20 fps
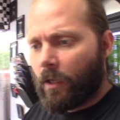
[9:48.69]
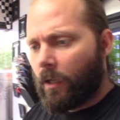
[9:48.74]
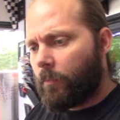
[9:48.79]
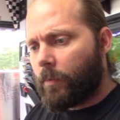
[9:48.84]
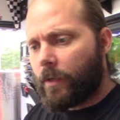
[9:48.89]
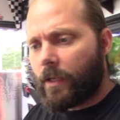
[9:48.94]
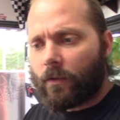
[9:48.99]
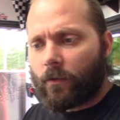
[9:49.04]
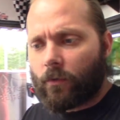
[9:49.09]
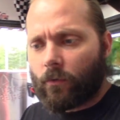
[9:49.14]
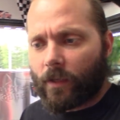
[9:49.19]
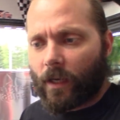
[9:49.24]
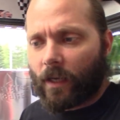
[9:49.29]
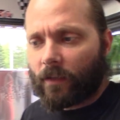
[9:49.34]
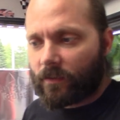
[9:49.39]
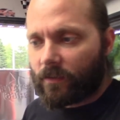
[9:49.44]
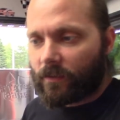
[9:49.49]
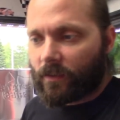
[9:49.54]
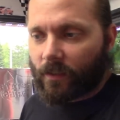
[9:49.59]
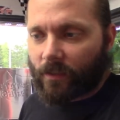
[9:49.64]
being in two
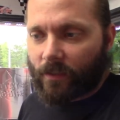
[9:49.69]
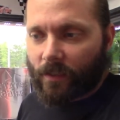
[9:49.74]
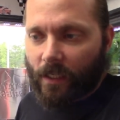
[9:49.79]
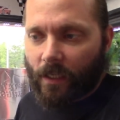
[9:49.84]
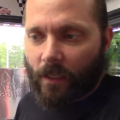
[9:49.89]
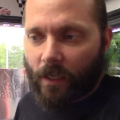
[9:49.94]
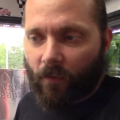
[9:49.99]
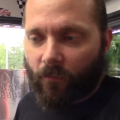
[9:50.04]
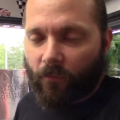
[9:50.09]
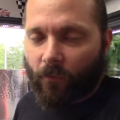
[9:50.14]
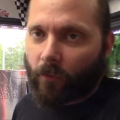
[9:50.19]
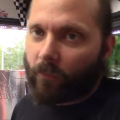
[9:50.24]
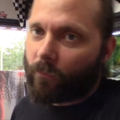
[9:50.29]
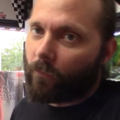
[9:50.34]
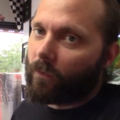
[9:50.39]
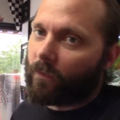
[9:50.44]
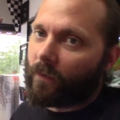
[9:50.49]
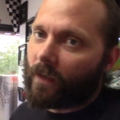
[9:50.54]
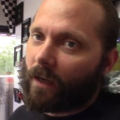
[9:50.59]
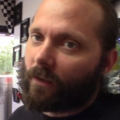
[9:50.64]
thousand sixteen at
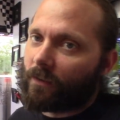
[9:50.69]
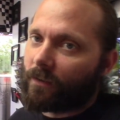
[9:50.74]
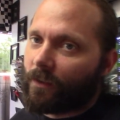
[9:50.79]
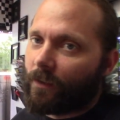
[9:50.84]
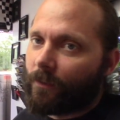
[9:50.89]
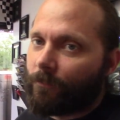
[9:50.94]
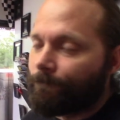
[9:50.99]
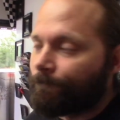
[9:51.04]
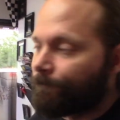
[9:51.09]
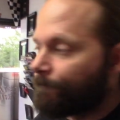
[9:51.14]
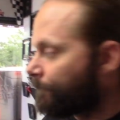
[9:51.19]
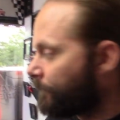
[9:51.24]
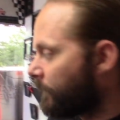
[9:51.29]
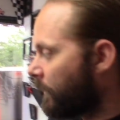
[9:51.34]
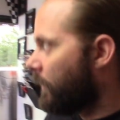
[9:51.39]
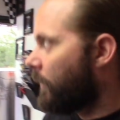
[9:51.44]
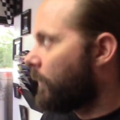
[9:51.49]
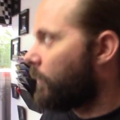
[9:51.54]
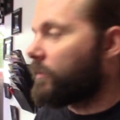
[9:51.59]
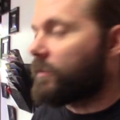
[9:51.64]
forty-four thousand.
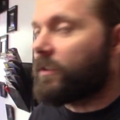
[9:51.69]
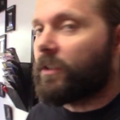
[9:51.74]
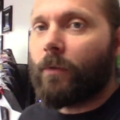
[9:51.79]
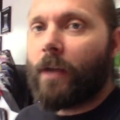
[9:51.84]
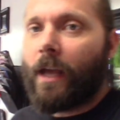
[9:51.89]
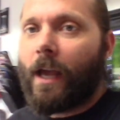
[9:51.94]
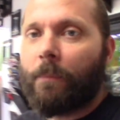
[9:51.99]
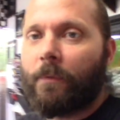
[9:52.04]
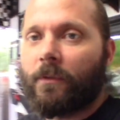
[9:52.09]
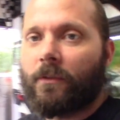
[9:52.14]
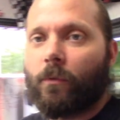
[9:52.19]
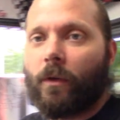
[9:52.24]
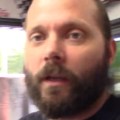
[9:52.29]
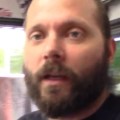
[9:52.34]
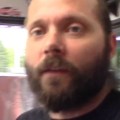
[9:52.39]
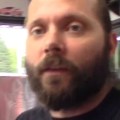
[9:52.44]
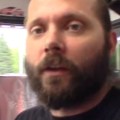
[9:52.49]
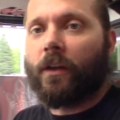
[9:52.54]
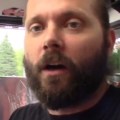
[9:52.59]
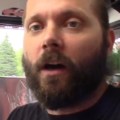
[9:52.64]
We'll see what happens. Wait
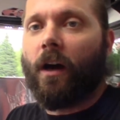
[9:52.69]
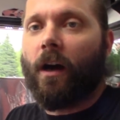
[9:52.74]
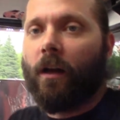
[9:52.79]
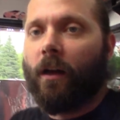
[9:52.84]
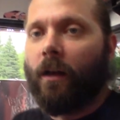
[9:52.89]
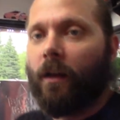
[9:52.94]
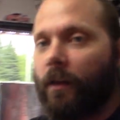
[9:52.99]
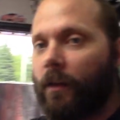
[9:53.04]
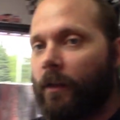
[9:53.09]
on the call.